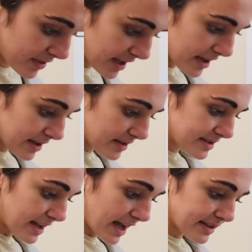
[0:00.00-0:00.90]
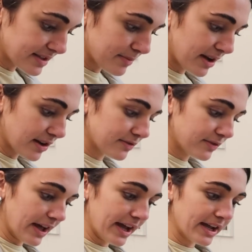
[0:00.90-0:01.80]
the exact amount of
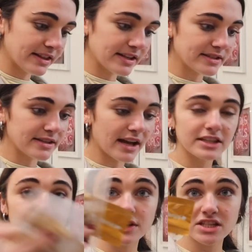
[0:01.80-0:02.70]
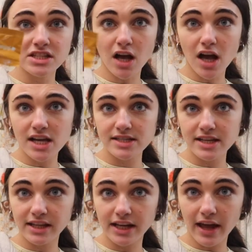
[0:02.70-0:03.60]
like this nuts for the sauce,
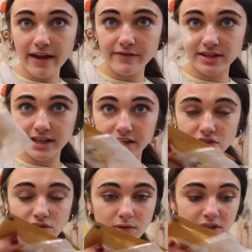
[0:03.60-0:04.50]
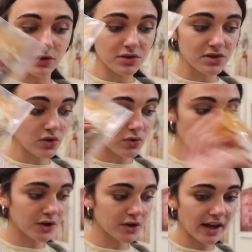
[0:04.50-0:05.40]
and like everything is so cute, so you
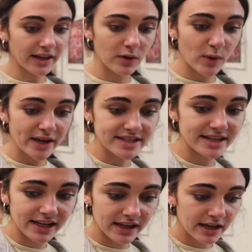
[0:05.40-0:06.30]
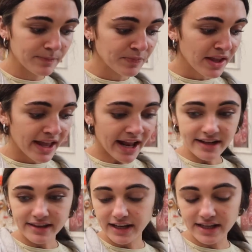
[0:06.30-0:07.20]
know you're not like wasting
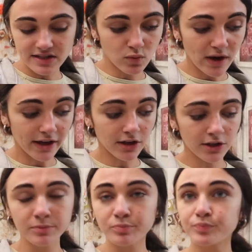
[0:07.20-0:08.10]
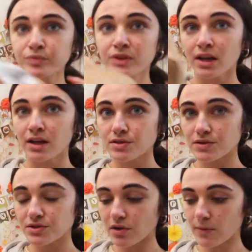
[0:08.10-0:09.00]
anything as well. So
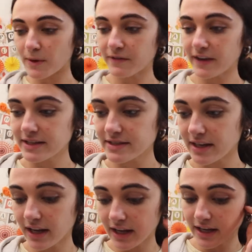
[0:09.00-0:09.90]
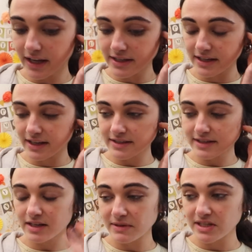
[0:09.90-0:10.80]
it's so perfect, and it's
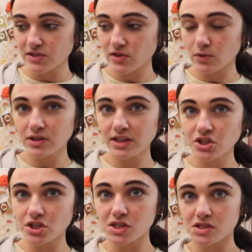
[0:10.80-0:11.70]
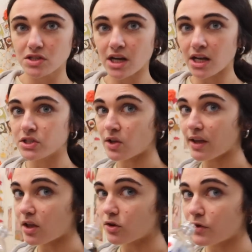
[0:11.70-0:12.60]
gonna be so delicious. Chad, do you
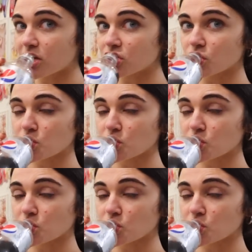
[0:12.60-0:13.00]
like HelloFresh?